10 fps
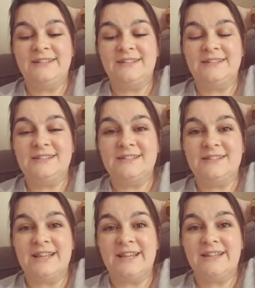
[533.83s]
She's just
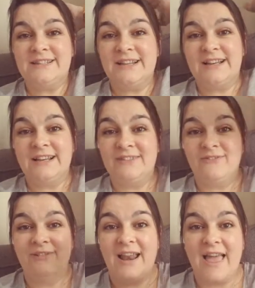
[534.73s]
sitting, chilling,
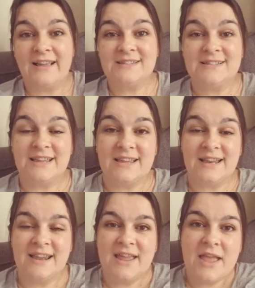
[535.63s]
and
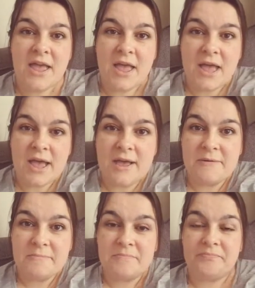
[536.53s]
relaxing.
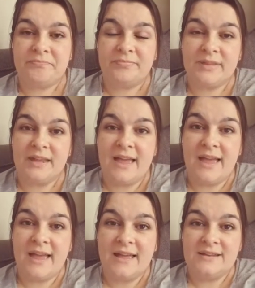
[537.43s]
And
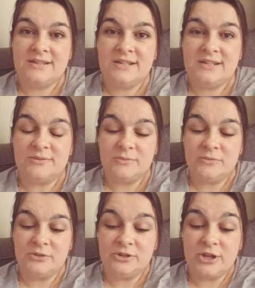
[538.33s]
she didn't
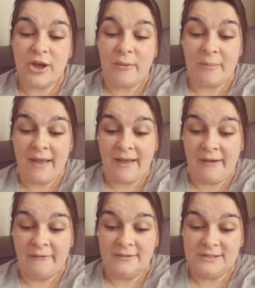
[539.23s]
want to come
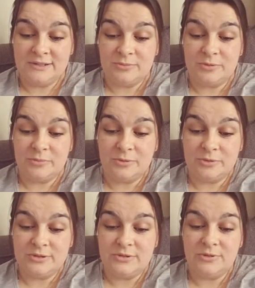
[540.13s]
out, did you, Boo Boo?
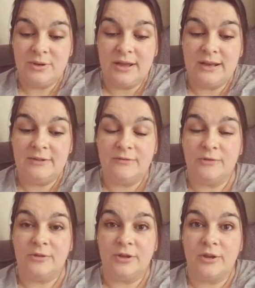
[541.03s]
It's too early
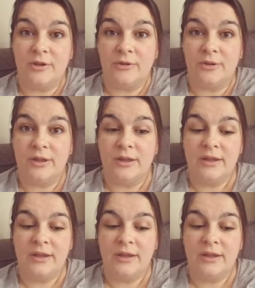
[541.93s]
for you.